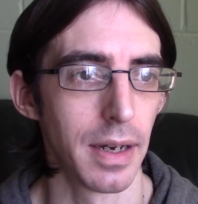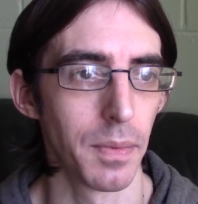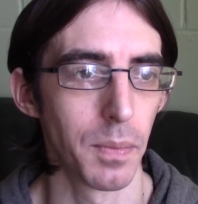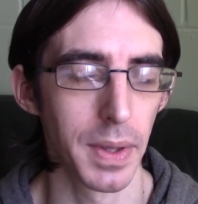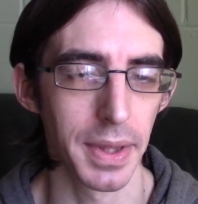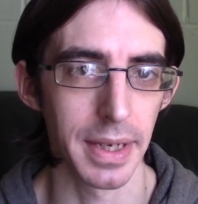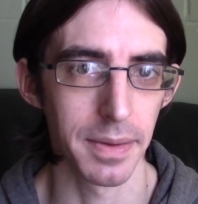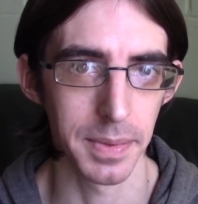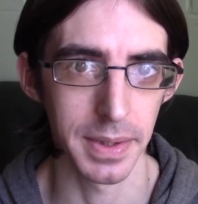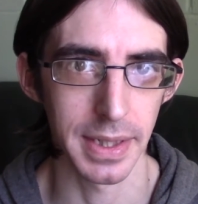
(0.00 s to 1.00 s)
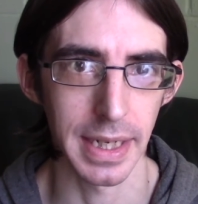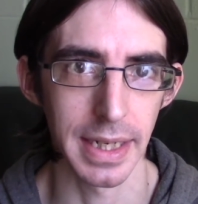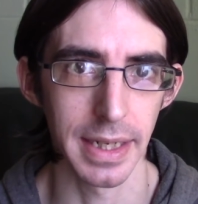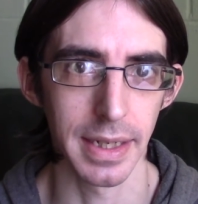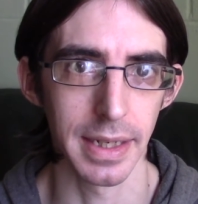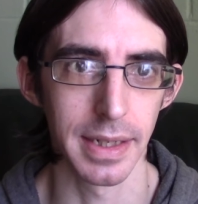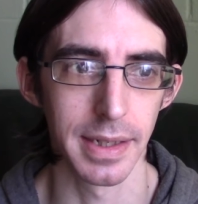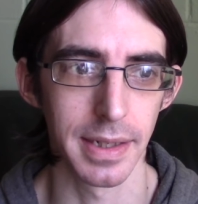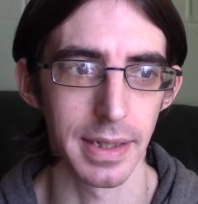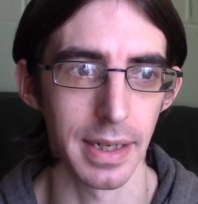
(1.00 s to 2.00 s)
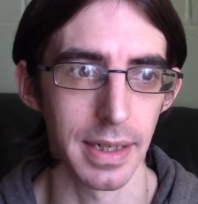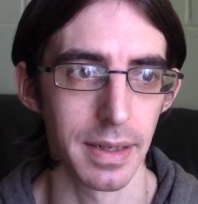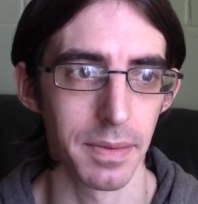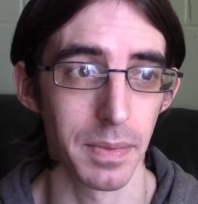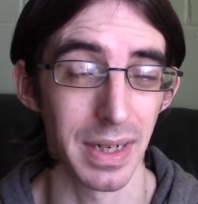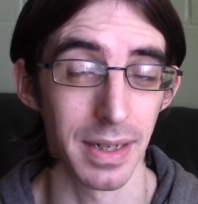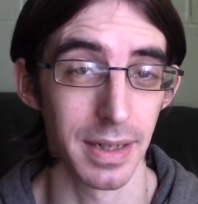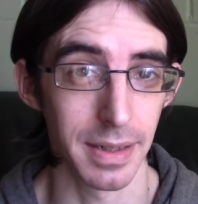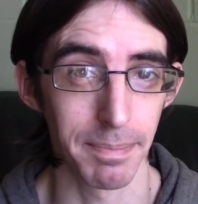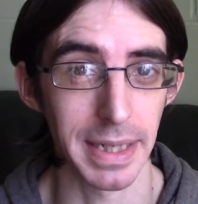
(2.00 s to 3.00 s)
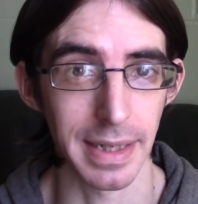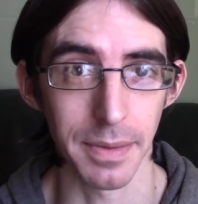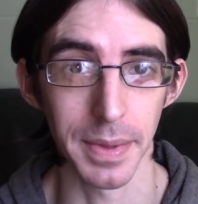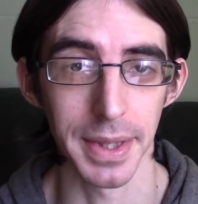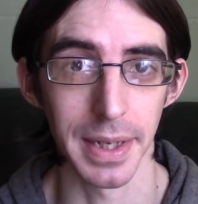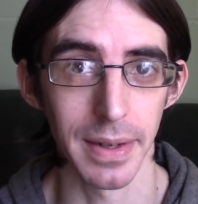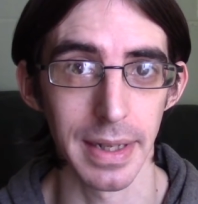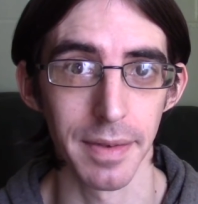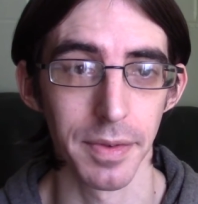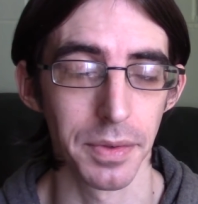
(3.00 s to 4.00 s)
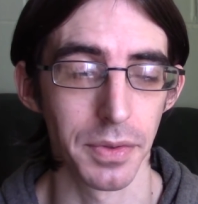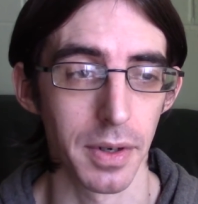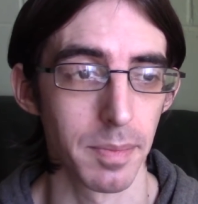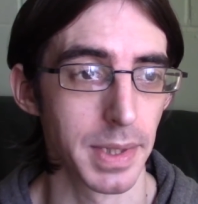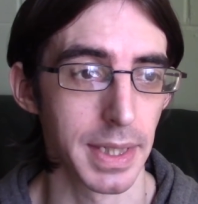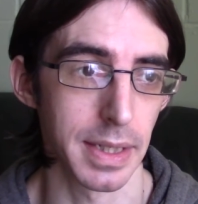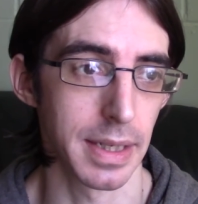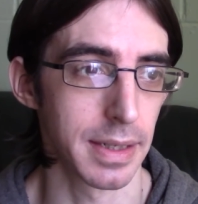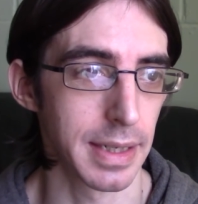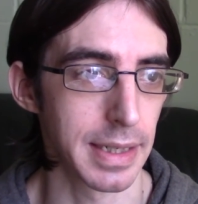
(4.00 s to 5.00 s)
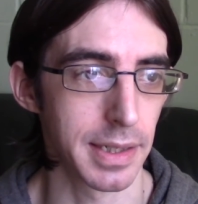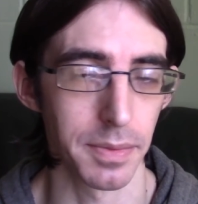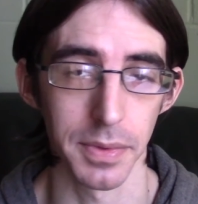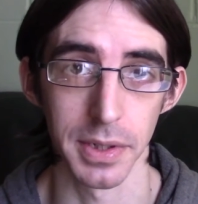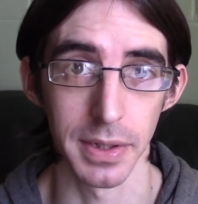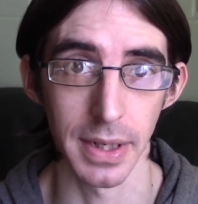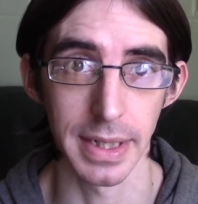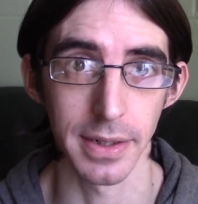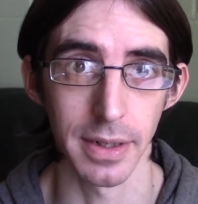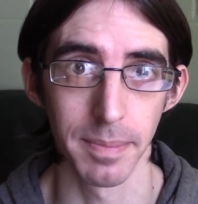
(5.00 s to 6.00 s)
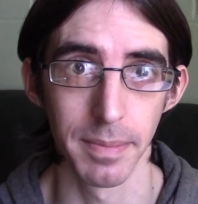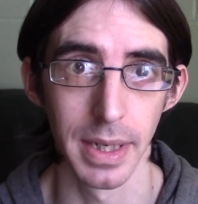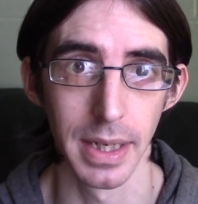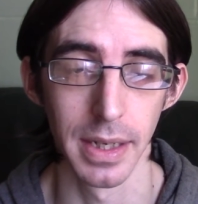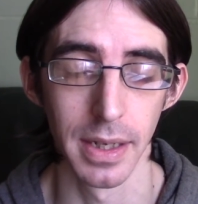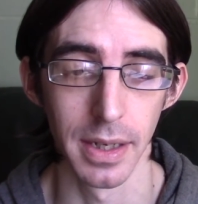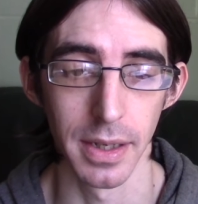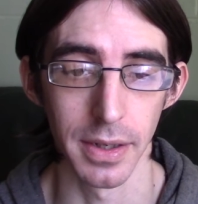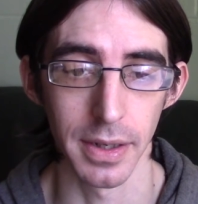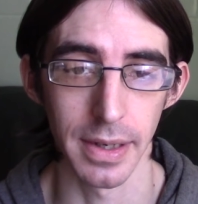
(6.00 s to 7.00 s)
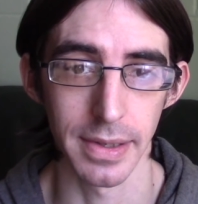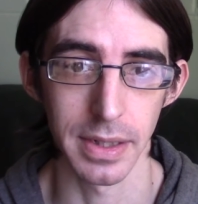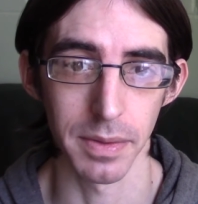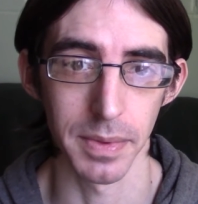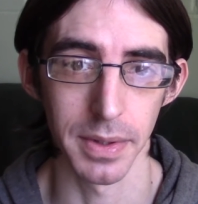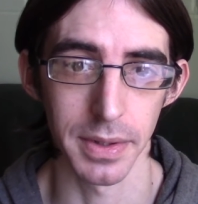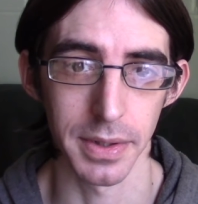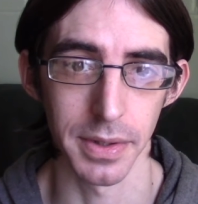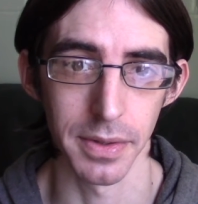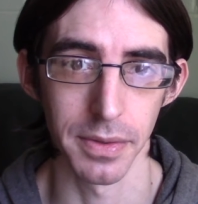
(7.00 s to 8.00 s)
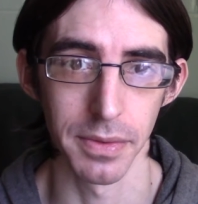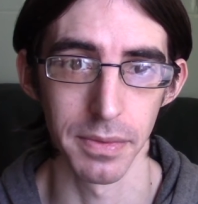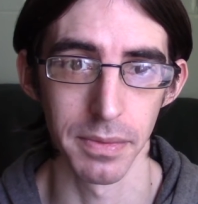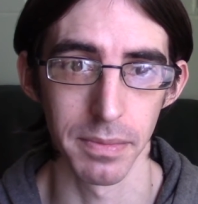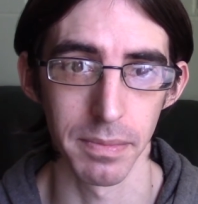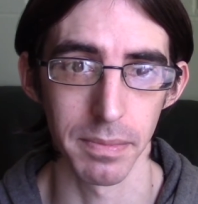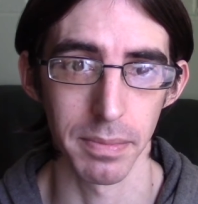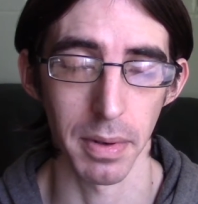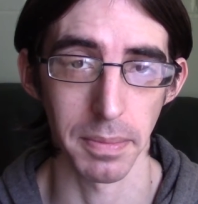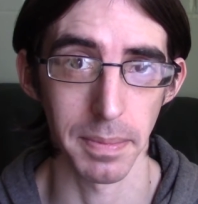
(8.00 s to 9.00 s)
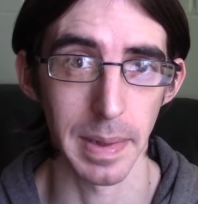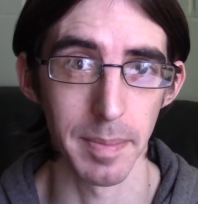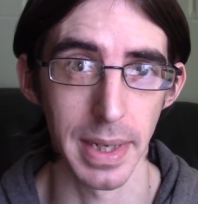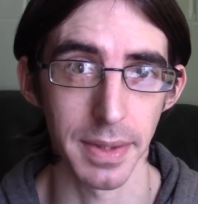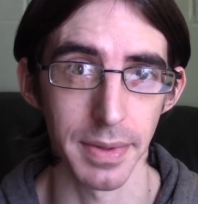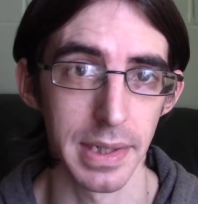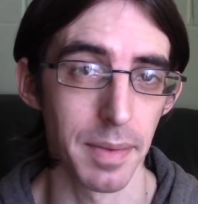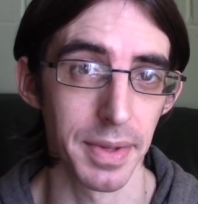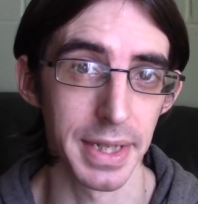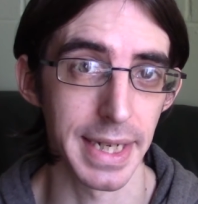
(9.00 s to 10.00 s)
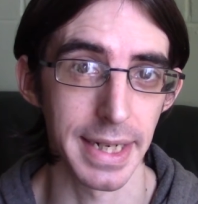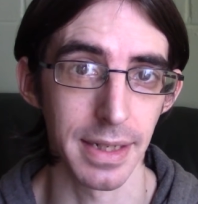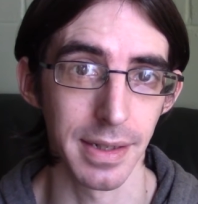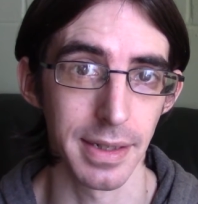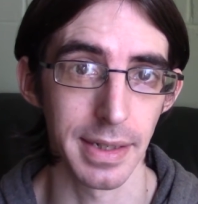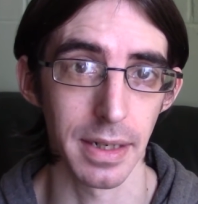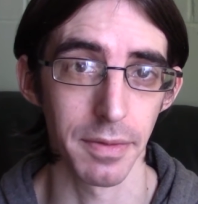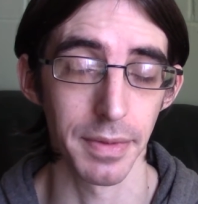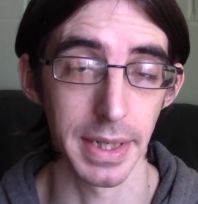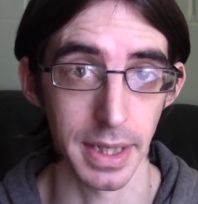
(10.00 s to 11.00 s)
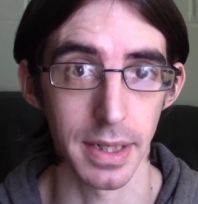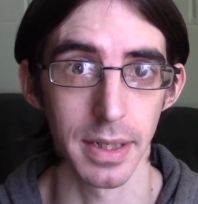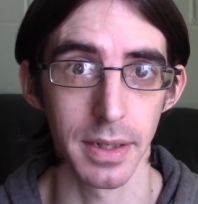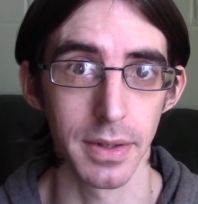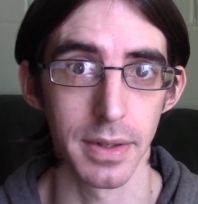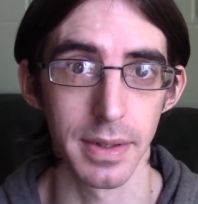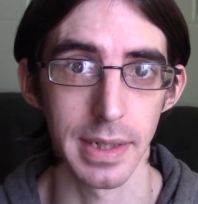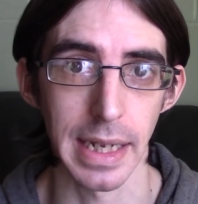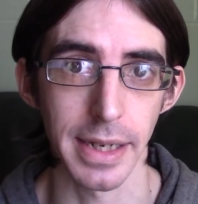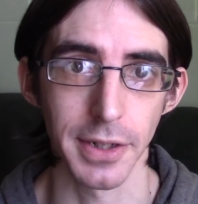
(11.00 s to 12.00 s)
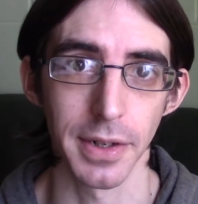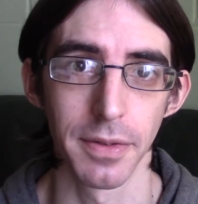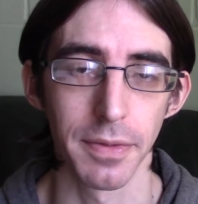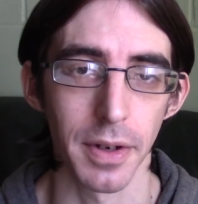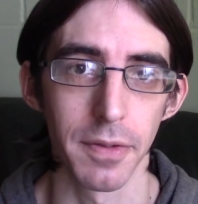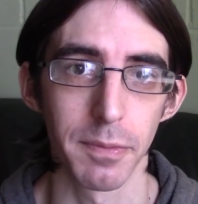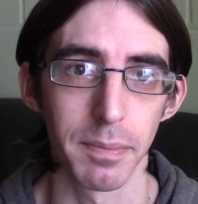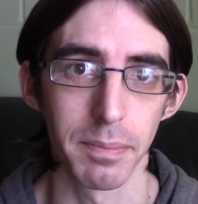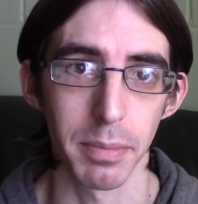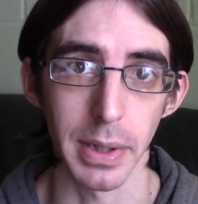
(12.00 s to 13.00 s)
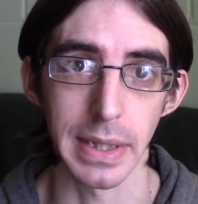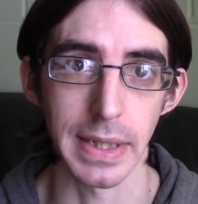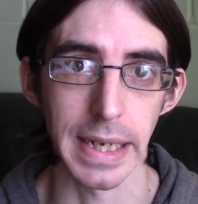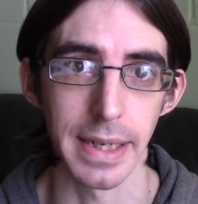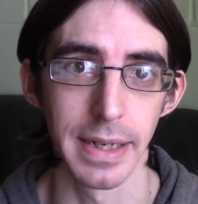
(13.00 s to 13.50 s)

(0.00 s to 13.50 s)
One thing I would say is when the light level drops, gets towards night time, you're going to want to probably mess with some of the settings yourself. There's a good selection of kind of preset